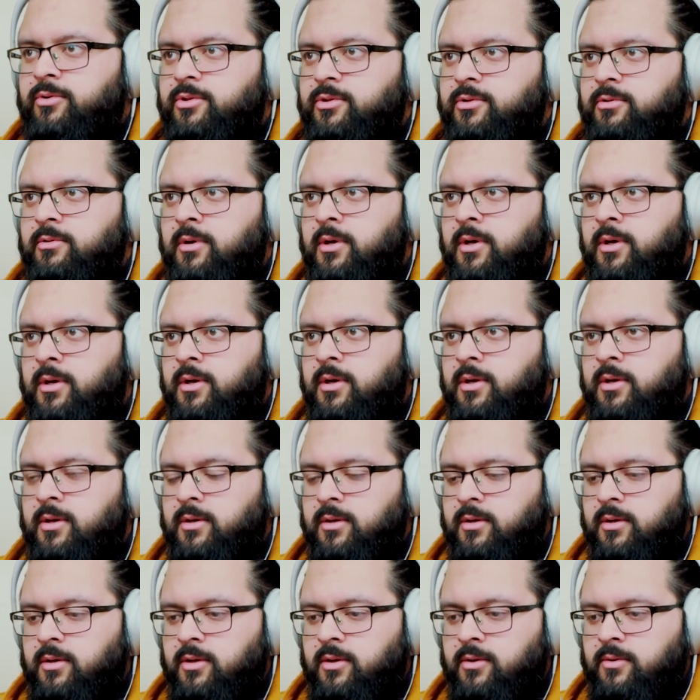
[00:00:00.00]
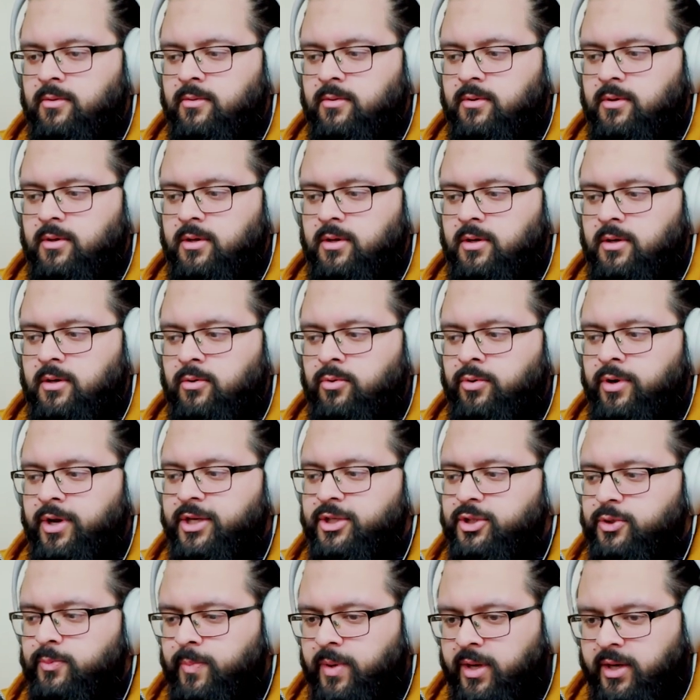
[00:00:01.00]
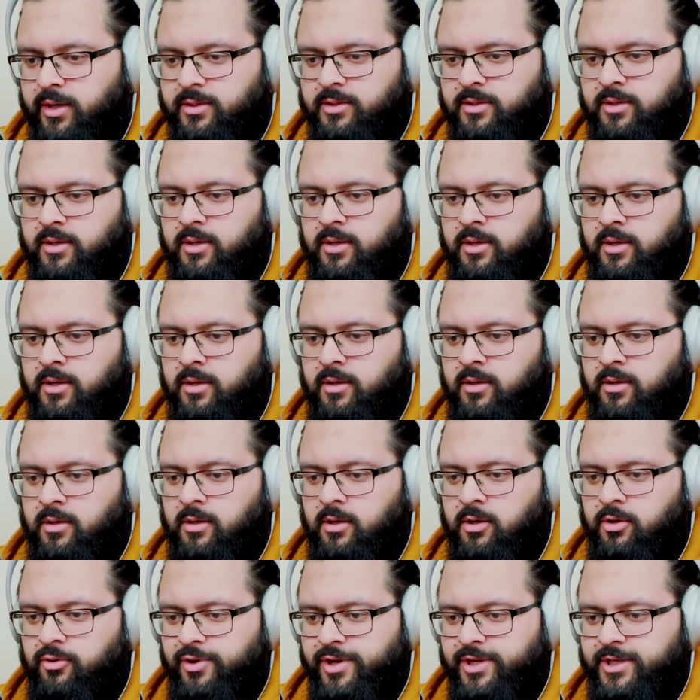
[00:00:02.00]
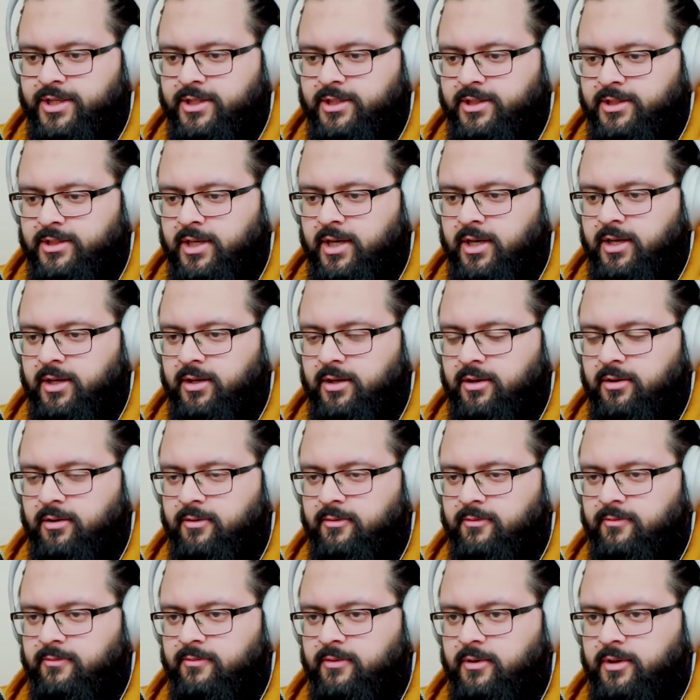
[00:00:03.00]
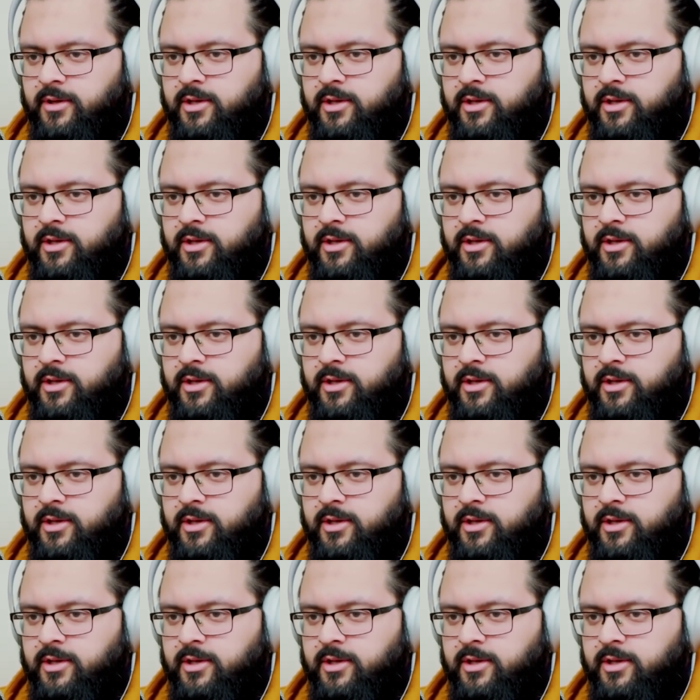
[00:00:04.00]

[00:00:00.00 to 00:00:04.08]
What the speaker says: to or expect a greater standard of